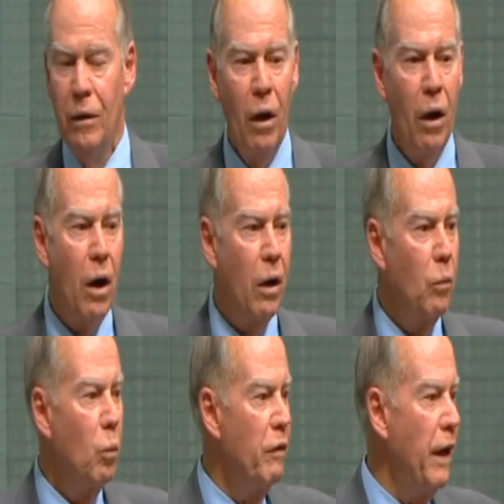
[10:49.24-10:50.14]
oh,
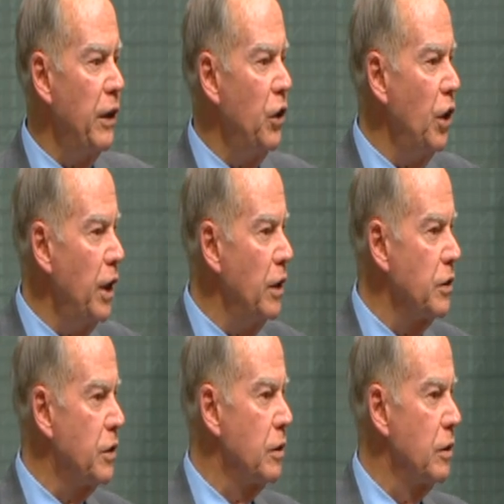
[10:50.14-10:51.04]
we've had
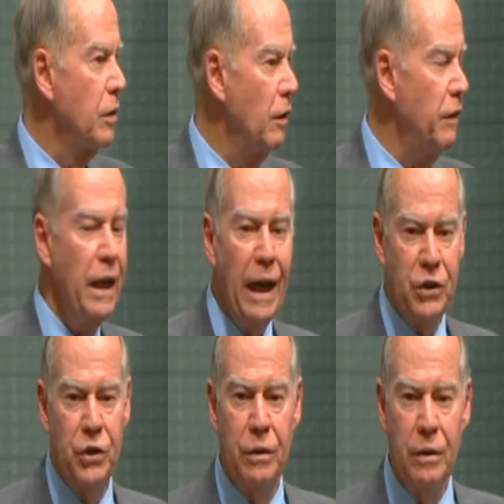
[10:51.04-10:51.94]
years of
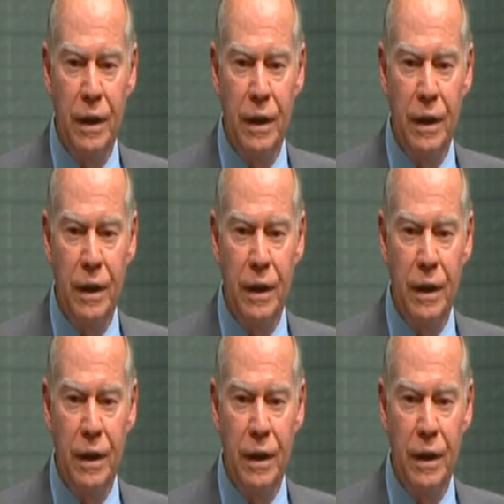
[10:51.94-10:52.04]
inaction